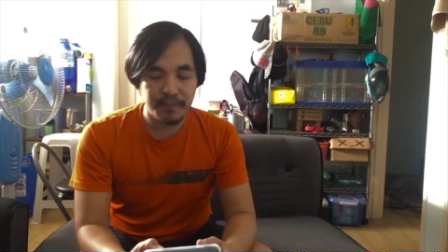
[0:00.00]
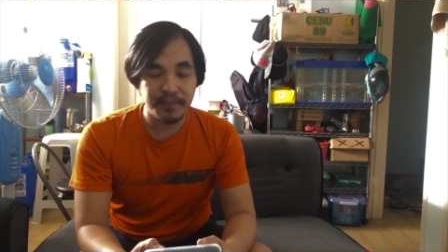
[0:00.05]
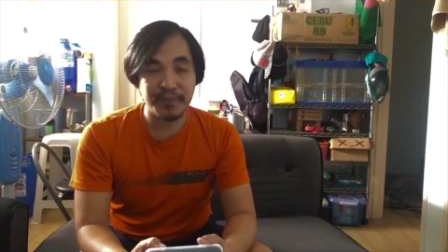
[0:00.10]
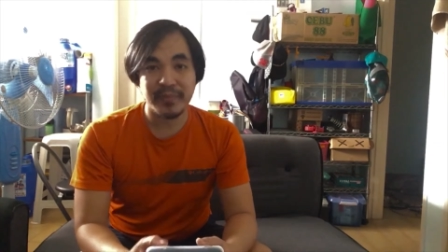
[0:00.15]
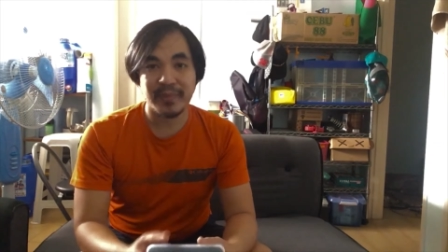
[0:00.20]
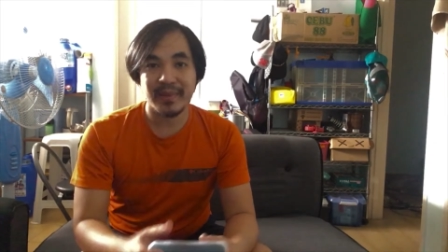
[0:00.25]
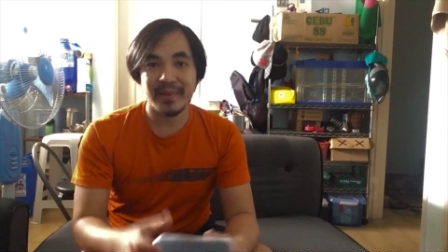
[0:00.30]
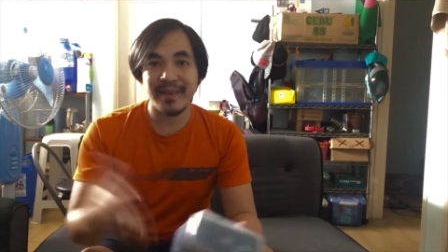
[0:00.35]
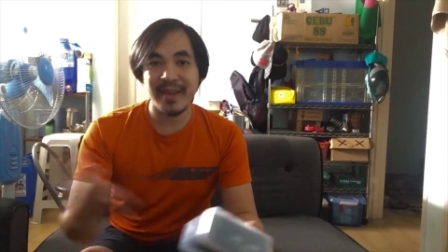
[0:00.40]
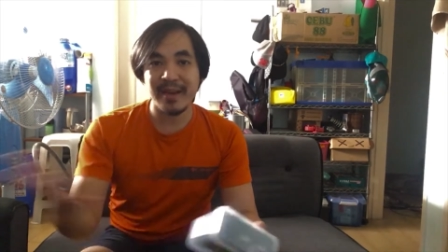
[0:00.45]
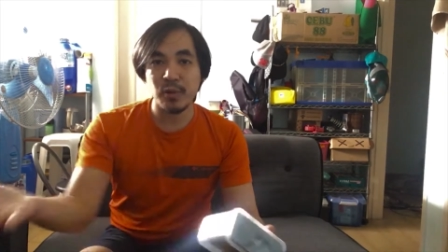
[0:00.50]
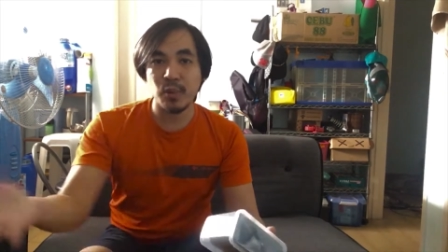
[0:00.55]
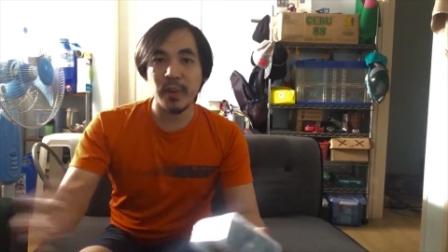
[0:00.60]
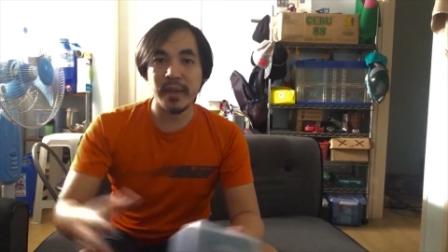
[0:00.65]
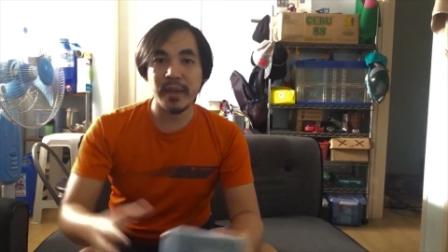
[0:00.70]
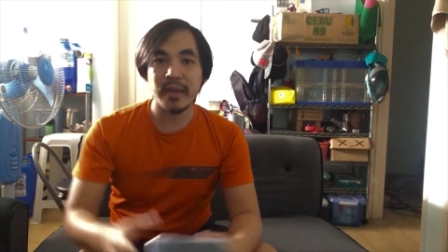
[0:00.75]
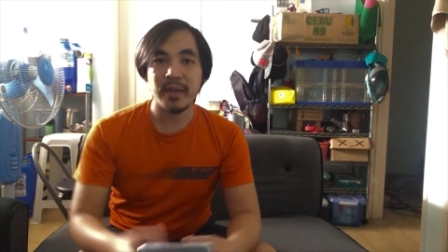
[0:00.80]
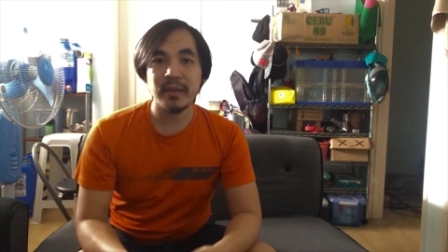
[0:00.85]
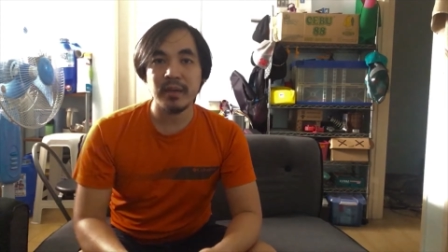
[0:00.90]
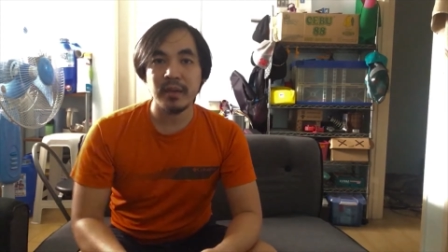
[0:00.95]
that
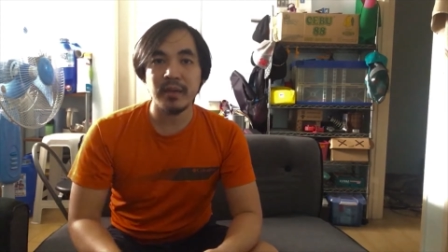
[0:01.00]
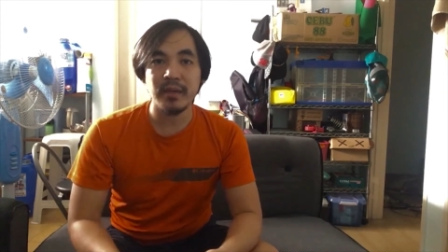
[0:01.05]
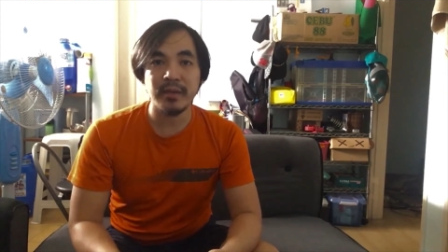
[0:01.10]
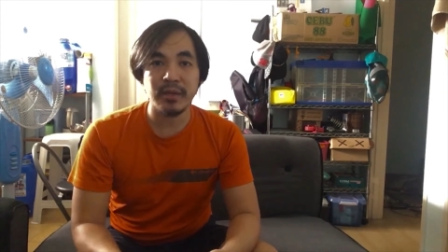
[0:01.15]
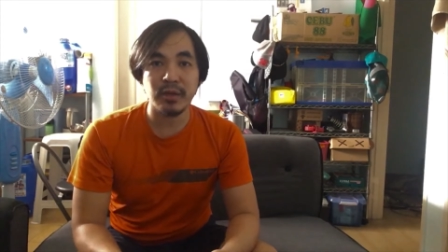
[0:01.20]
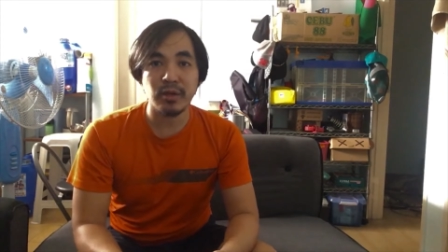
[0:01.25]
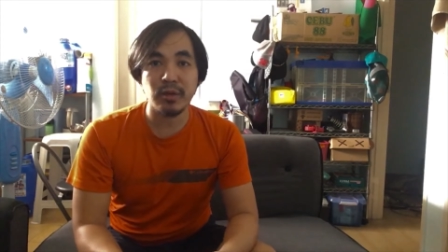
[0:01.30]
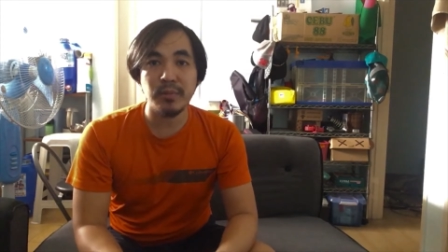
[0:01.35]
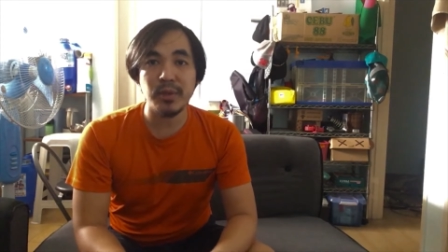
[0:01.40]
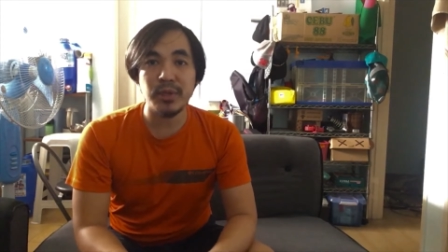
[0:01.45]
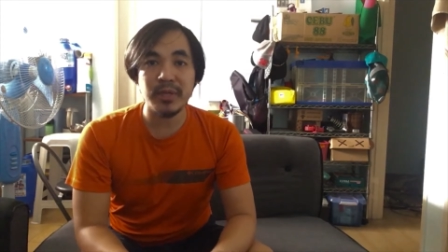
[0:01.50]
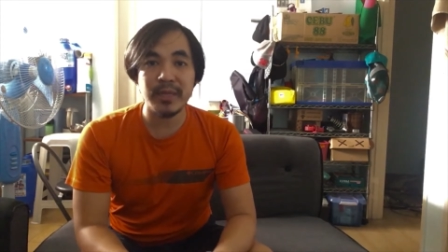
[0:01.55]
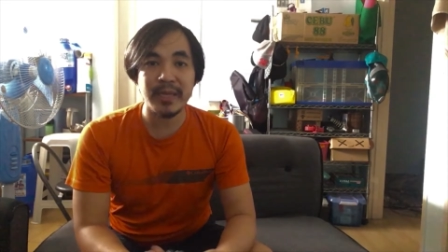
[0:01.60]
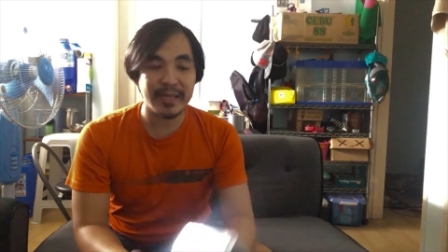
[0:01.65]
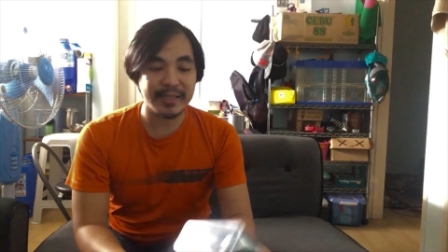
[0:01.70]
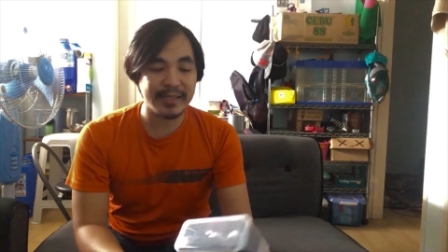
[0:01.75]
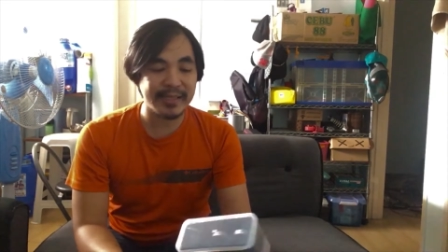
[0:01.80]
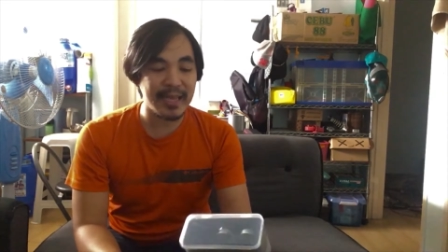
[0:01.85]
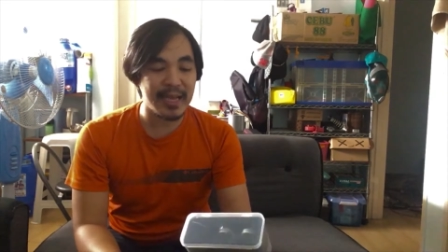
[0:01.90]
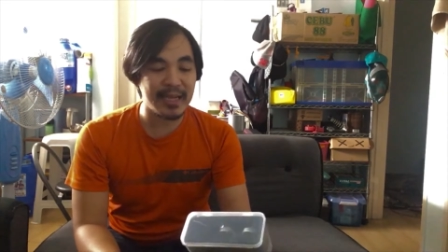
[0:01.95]
way the community
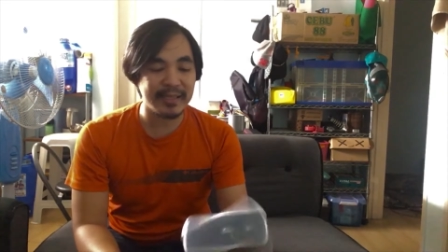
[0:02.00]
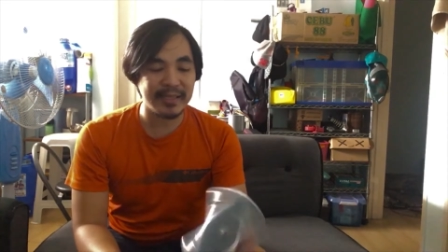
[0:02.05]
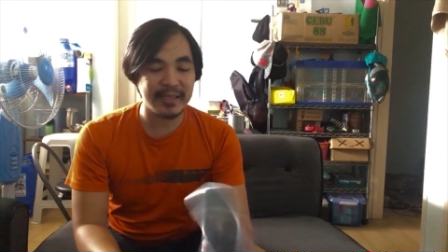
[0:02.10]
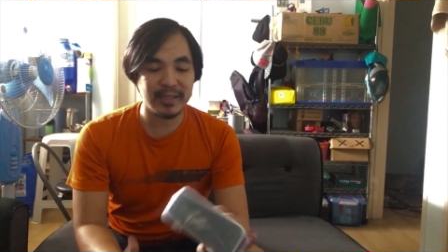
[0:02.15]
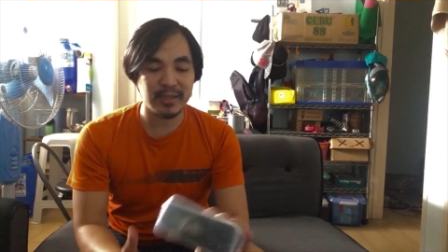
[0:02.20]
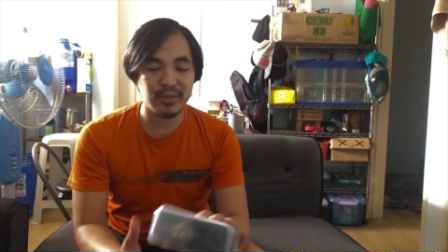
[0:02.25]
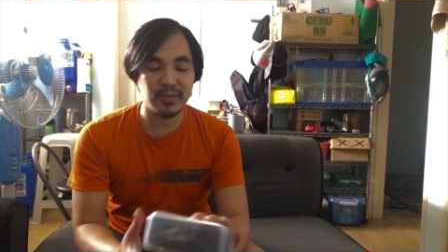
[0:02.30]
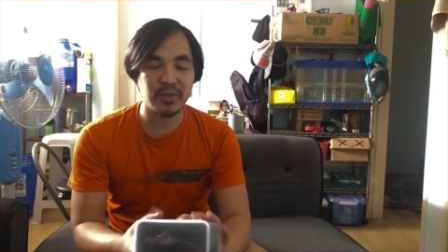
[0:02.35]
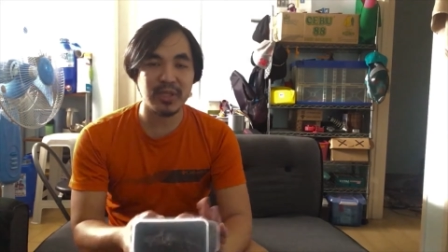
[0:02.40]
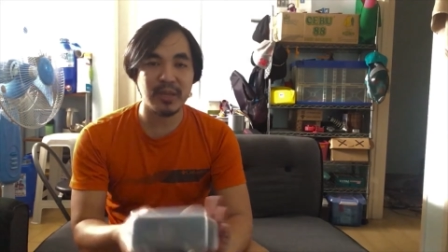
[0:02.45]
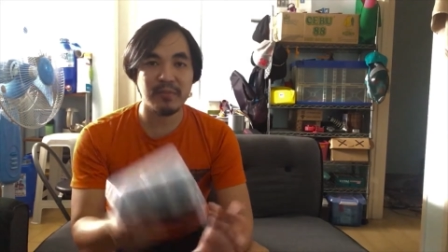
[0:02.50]
gets access to some